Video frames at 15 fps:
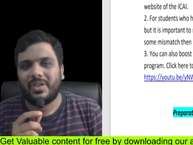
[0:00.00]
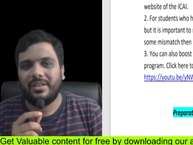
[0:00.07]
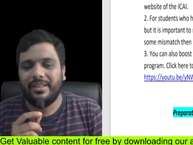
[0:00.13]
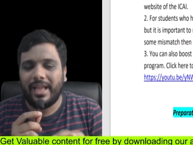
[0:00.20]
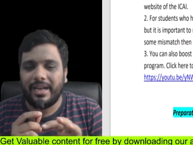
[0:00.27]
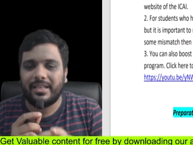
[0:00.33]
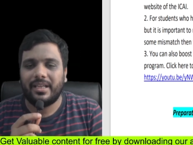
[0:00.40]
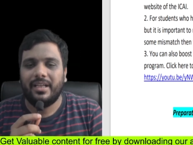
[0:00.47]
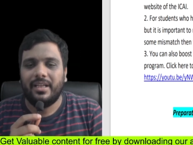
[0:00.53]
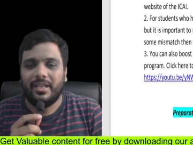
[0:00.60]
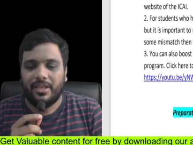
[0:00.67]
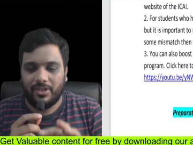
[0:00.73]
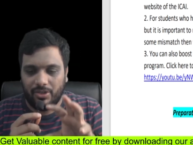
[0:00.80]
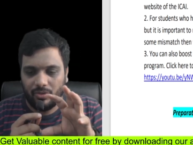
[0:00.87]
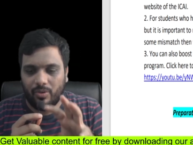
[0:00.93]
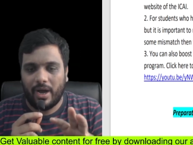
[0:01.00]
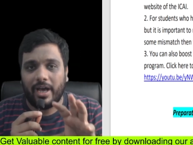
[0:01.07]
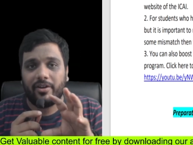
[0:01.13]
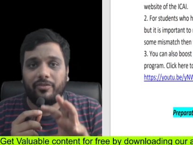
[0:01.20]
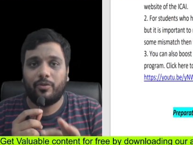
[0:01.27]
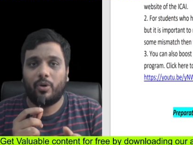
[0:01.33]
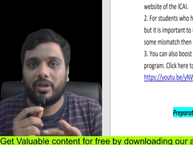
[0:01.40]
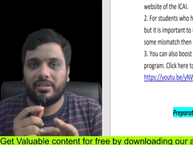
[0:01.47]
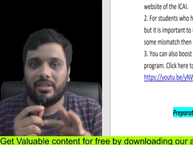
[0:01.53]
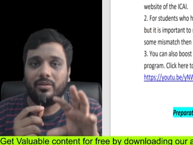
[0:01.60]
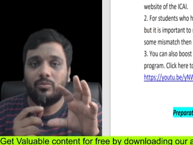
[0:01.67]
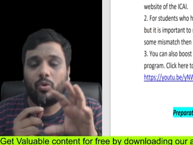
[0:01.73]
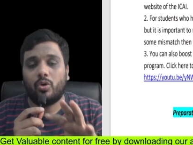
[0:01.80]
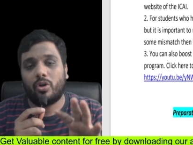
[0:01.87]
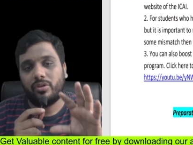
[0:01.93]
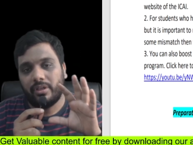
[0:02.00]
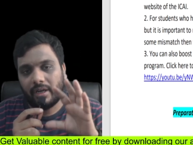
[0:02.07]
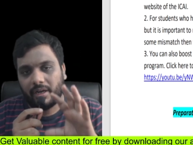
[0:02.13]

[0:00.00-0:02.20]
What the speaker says: that you are focusing more on